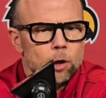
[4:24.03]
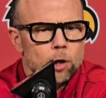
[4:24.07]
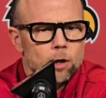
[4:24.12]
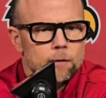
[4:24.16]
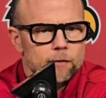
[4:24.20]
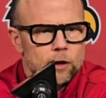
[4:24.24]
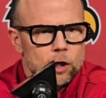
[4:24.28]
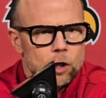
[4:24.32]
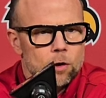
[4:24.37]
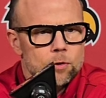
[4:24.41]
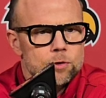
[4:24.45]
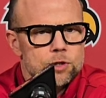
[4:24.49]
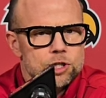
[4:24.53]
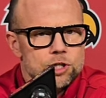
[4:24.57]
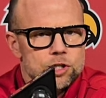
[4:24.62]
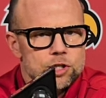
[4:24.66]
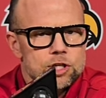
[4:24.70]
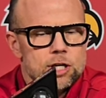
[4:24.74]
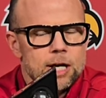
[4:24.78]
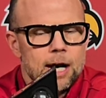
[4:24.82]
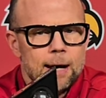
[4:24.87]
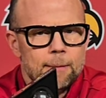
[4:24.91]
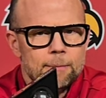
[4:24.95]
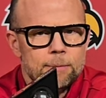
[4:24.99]
part of a
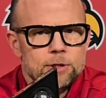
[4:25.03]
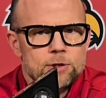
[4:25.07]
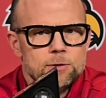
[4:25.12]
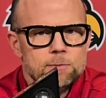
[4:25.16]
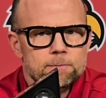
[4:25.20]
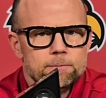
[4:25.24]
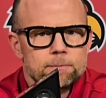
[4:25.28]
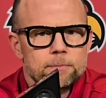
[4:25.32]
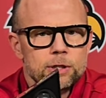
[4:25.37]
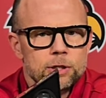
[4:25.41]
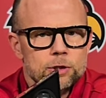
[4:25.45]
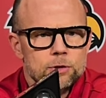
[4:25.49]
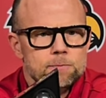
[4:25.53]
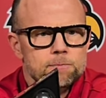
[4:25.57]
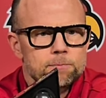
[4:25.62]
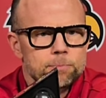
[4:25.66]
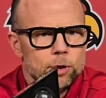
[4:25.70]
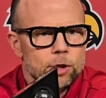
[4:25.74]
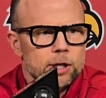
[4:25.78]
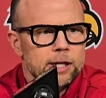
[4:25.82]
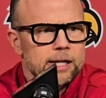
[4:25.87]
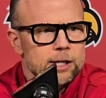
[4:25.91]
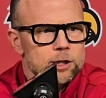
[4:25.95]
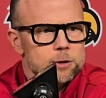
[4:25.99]
coach's job is
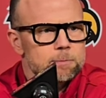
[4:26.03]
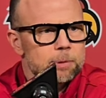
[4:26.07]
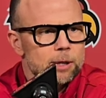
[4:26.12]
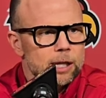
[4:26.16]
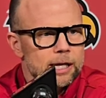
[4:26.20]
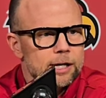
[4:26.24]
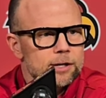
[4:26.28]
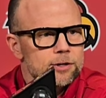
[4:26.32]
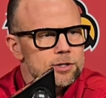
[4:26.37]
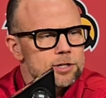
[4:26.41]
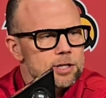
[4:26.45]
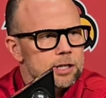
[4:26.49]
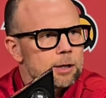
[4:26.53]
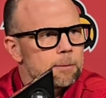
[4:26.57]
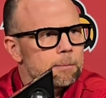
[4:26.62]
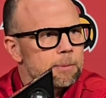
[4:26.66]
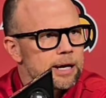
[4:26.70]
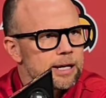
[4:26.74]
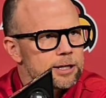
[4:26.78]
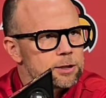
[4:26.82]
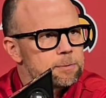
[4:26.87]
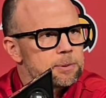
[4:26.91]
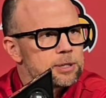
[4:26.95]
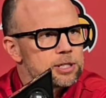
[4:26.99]
putting his players in the
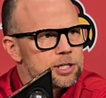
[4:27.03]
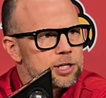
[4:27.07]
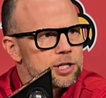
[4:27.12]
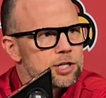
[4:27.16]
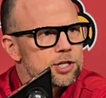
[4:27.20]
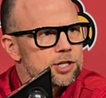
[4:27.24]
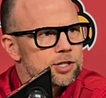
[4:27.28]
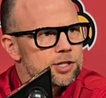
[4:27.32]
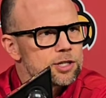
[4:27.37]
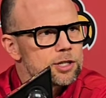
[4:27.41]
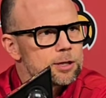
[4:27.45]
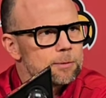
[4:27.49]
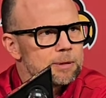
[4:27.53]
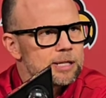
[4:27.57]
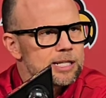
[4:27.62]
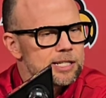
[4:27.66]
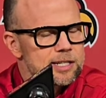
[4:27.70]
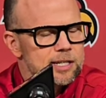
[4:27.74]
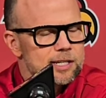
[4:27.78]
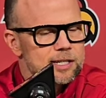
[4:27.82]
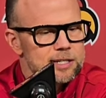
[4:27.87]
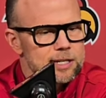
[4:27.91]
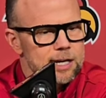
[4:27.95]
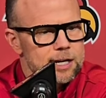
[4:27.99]
best positions to be
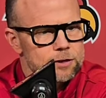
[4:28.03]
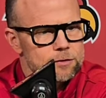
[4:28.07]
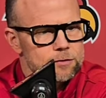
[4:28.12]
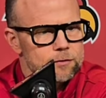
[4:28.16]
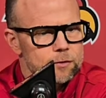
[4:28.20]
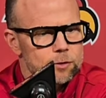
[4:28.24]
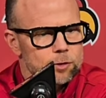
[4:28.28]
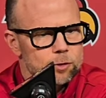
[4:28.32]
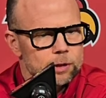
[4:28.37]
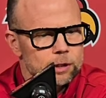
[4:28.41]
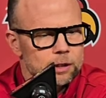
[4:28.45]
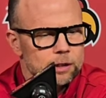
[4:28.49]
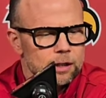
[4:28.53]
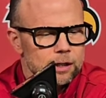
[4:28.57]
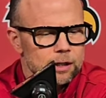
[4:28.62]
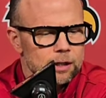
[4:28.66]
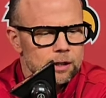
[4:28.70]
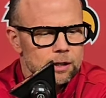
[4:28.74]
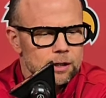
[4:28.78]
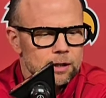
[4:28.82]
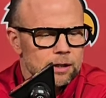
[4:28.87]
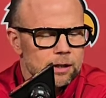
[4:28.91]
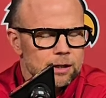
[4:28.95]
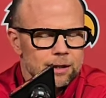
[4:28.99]
successful. And
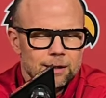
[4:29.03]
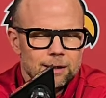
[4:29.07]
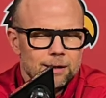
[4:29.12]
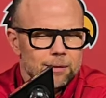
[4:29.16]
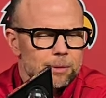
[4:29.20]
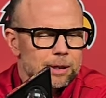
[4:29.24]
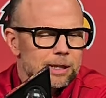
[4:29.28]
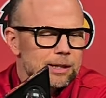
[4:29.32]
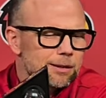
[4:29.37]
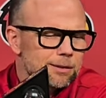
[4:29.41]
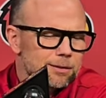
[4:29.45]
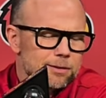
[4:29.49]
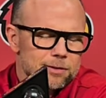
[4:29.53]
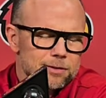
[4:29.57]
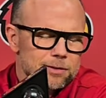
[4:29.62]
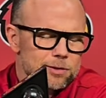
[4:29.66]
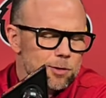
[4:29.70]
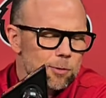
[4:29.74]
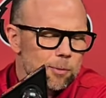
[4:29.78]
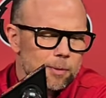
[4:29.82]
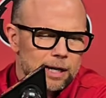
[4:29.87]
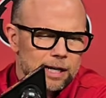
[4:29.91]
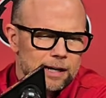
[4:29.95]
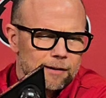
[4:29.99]
I mean,
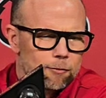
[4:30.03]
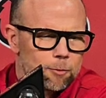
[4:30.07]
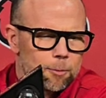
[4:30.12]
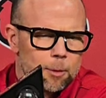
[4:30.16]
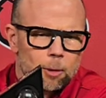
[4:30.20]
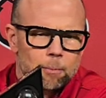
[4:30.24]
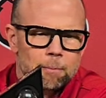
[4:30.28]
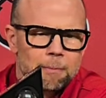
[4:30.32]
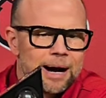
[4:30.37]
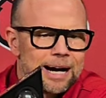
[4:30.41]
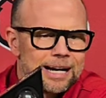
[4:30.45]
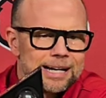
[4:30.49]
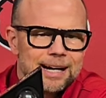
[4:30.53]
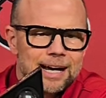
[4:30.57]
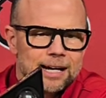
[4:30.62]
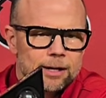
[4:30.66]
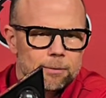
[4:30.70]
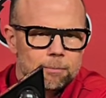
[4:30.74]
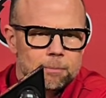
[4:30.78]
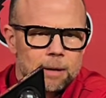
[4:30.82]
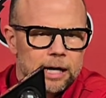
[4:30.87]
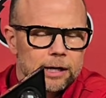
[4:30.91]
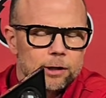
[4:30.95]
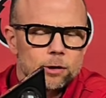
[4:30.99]
so many of them are
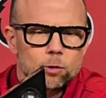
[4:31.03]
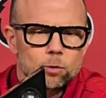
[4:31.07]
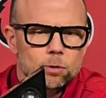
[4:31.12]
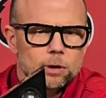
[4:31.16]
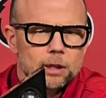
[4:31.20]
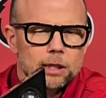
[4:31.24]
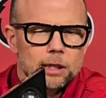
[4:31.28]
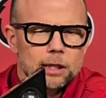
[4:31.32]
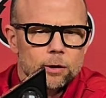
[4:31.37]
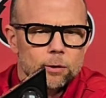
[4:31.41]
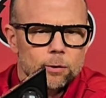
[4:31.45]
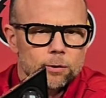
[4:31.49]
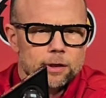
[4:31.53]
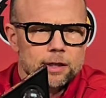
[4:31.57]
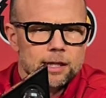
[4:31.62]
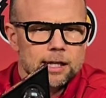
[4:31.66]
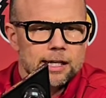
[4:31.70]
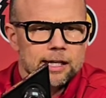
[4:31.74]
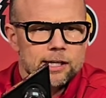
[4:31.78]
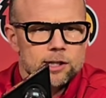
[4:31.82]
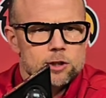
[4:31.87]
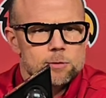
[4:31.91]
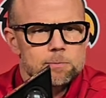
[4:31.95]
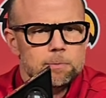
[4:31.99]
minute little
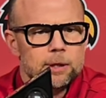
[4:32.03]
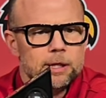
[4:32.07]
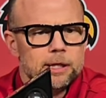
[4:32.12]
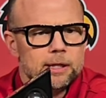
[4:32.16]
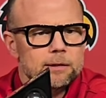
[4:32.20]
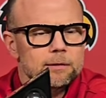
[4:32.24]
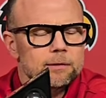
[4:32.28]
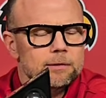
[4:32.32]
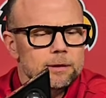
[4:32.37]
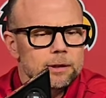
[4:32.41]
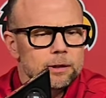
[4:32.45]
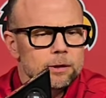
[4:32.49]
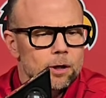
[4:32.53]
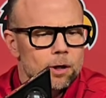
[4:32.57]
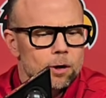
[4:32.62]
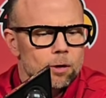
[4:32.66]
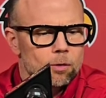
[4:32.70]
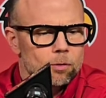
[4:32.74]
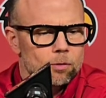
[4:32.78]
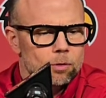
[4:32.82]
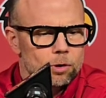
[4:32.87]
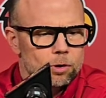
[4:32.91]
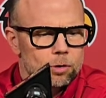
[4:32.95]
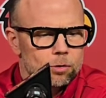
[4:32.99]
things, but, you
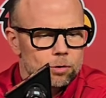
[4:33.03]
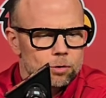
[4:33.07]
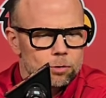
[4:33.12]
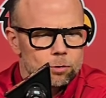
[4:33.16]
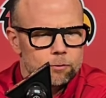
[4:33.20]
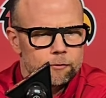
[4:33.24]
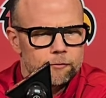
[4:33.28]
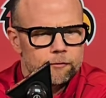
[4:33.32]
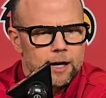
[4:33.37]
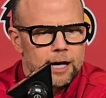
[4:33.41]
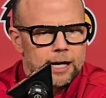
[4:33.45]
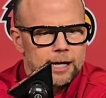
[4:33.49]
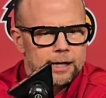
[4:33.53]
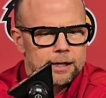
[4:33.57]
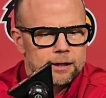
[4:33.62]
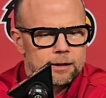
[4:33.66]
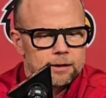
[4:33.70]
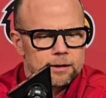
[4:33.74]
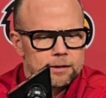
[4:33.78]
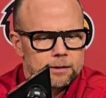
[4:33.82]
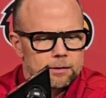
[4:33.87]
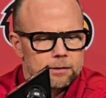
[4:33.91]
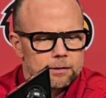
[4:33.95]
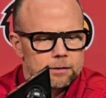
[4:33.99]
know, you
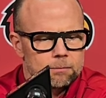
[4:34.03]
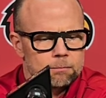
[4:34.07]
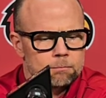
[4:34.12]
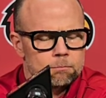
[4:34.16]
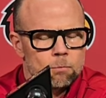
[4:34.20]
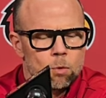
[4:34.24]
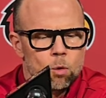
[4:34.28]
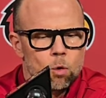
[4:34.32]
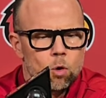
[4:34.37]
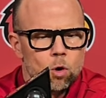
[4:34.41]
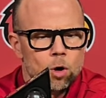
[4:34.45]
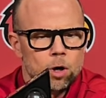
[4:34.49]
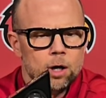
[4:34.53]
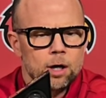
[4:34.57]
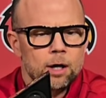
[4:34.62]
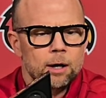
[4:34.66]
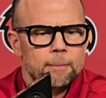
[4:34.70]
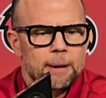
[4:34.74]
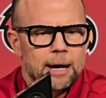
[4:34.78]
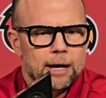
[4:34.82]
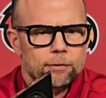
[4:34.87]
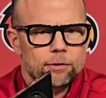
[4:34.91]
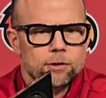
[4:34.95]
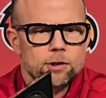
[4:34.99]
find more
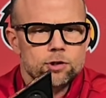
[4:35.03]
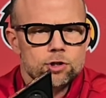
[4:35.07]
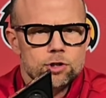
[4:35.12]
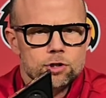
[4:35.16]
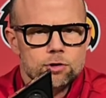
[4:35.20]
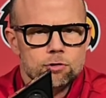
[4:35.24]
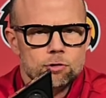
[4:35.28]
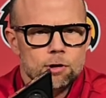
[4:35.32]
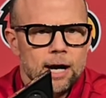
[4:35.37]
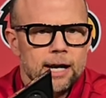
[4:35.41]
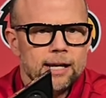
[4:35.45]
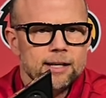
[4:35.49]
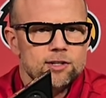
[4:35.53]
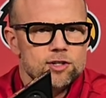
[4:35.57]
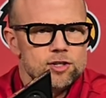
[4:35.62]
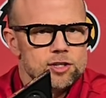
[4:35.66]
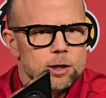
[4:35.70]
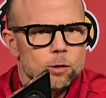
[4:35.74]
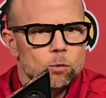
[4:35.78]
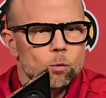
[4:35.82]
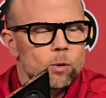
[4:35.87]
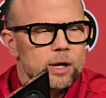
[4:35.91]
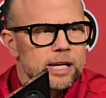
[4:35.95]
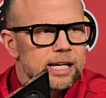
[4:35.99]
about the
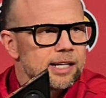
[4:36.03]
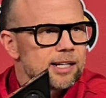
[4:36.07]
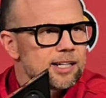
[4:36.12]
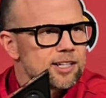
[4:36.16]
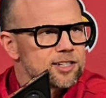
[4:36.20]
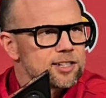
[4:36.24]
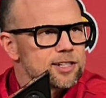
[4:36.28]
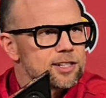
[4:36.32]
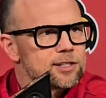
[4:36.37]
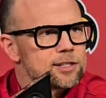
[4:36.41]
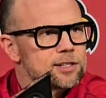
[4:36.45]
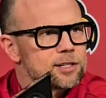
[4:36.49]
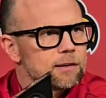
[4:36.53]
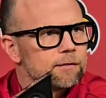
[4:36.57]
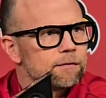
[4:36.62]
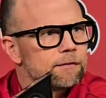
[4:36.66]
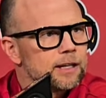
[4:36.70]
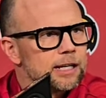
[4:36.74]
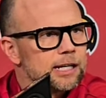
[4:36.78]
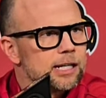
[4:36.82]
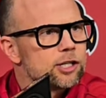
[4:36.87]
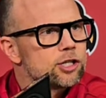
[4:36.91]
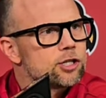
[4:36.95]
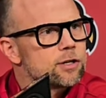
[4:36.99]
strengths and weaknesses
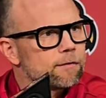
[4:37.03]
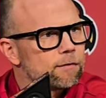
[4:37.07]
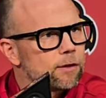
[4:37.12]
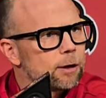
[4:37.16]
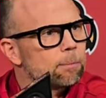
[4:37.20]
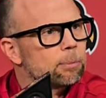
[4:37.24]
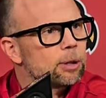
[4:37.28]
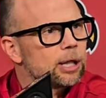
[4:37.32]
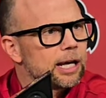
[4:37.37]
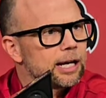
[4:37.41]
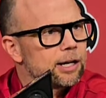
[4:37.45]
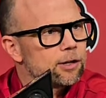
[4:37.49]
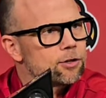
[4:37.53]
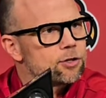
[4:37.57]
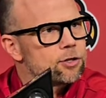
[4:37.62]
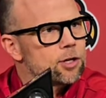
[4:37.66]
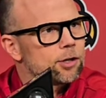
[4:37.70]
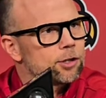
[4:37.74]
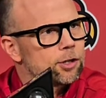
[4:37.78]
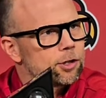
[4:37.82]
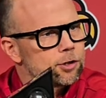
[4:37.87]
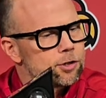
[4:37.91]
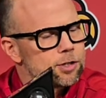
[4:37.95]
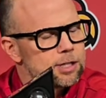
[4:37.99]
of each of the players
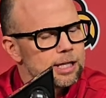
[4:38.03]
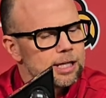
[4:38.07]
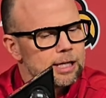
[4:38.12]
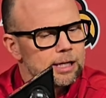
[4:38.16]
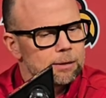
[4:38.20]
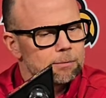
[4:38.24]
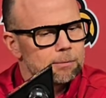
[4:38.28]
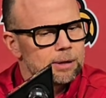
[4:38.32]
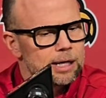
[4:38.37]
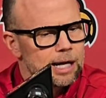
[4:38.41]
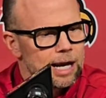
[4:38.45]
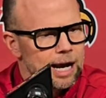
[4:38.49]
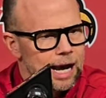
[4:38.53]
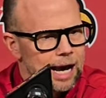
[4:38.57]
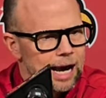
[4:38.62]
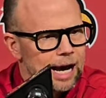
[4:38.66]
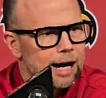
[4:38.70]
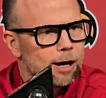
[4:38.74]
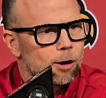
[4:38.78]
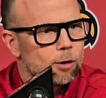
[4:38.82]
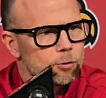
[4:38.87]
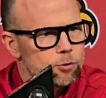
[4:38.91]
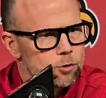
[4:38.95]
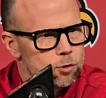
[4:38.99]
on your team and
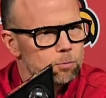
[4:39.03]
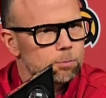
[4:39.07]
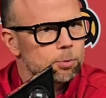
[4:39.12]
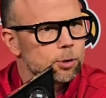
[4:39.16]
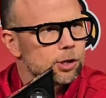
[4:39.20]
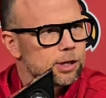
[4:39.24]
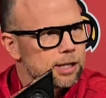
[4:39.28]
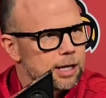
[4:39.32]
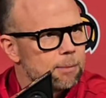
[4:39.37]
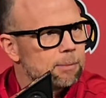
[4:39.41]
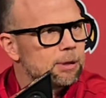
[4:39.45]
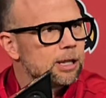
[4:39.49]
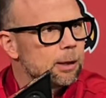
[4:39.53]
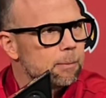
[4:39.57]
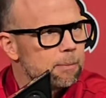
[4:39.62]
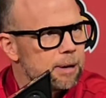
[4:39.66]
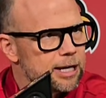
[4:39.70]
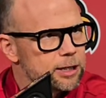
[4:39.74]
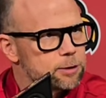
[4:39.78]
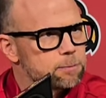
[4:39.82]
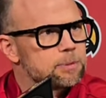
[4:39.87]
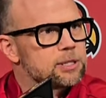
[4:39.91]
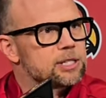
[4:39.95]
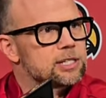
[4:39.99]
how to put them in the
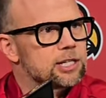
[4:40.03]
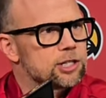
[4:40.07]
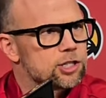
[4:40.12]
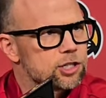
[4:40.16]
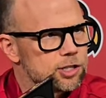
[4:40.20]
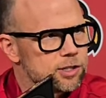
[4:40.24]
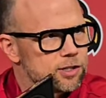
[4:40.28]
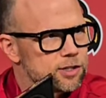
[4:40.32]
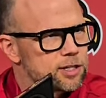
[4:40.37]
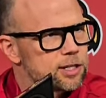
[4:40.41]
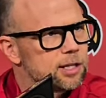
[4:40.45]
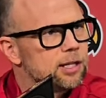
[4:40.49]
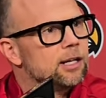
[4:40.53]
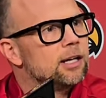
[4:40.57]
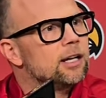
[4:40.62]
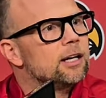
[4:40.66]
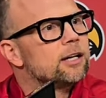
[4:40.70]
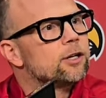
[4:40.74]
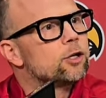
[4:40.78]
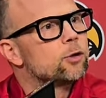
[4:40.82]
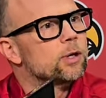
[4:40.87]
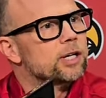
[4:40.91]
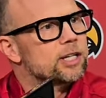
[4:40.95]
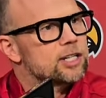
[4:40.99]
best positions
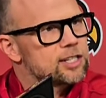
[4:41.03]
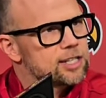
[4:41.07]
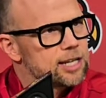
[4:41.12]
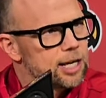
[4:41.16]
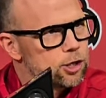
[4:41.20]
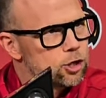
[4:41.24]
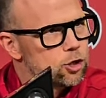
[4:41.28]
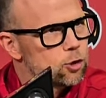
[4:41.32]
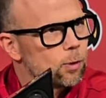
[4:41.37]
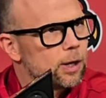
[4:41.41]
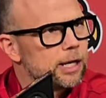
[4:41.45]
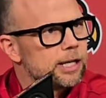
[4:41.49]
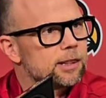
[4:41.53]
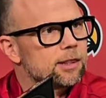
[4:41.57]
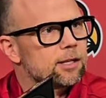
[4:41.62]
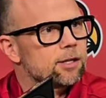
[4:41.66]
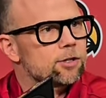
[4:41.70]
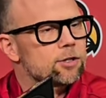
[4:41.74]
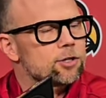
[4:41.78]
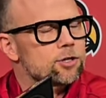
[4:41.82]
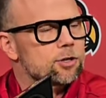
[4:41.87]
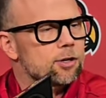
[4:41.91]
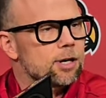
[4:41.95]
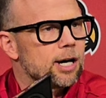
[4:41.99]
to accentuate
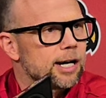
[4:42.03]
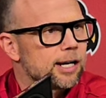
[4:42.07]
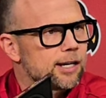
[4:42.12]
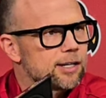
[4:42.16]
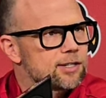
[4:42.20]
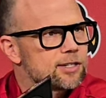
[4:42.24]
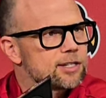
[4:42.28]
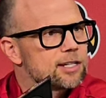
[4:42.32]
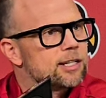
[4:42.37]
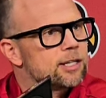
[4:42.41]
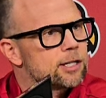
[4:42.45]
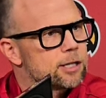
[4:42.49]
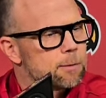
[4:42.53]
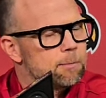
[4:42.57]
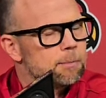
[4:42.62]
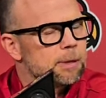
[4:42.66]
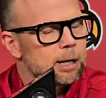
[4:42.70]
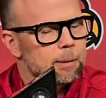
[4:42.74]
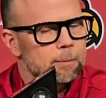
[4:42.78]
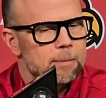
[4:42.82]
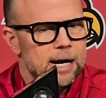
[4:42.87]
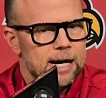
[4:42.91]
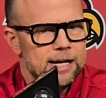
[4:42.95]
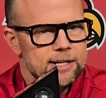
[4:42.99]
their strengths and to
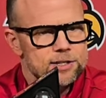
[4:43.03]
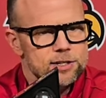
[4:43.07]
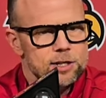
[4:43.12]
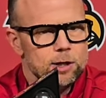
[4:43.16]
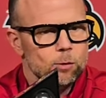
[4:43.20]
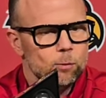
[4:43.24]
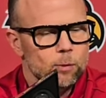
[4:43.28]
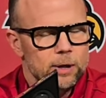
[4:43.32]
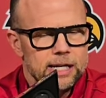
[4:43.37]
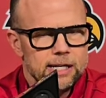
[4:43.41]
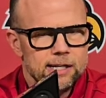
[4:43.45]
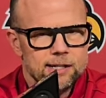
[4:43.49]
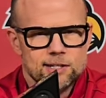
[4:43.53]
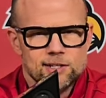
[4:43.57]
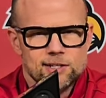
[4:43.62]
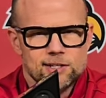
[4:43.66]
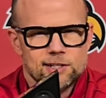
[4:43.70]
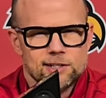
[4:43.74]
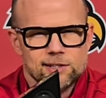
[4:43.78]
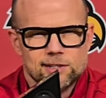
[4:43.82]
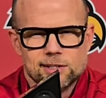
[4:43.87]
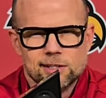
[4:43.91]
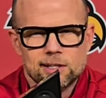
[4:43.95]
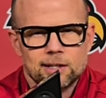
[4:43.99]
minimize their
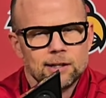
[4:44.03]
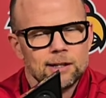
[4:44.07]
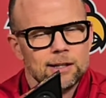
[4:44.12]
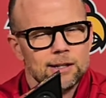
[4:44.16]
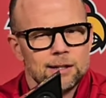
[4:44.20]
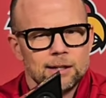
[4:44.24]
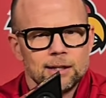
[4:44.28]
weaknesses.